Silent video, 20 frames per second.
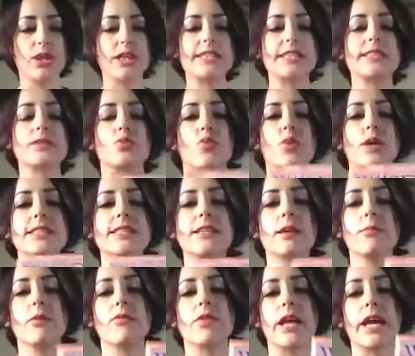This is
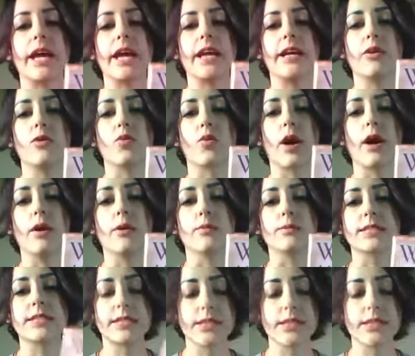Wisdom of the Hidden Realms.